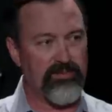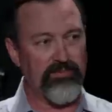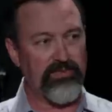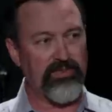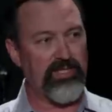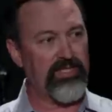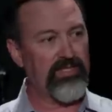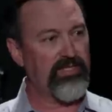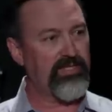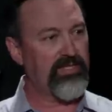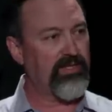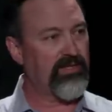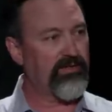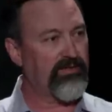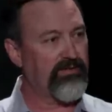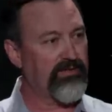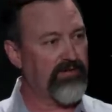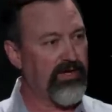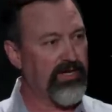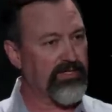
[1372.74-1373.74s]
completely the
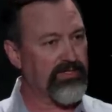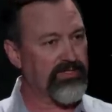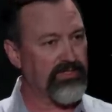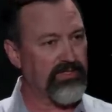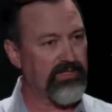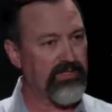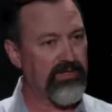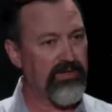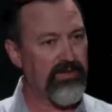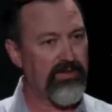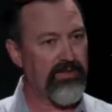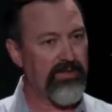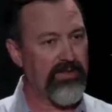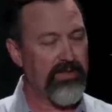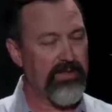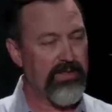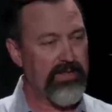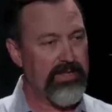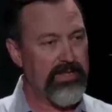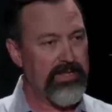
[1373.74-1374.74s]
other direction.
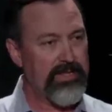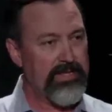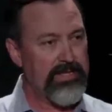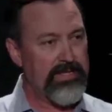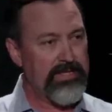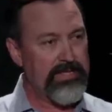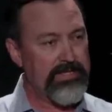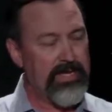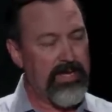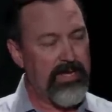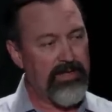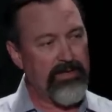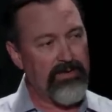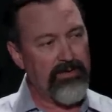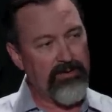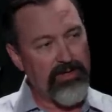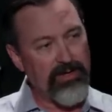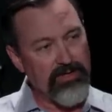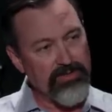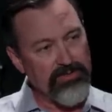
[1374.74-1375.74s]
Yeah,
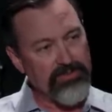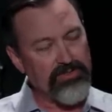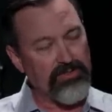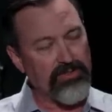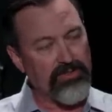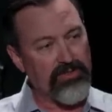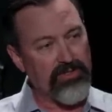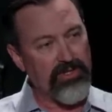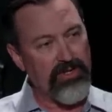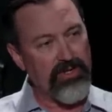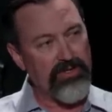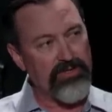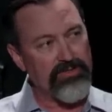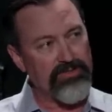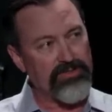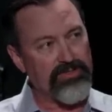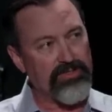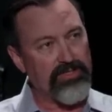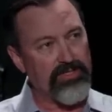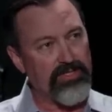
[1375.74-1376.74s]
here's the
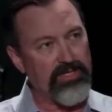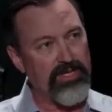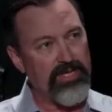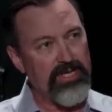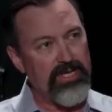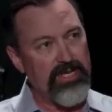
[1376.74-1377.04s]
here's the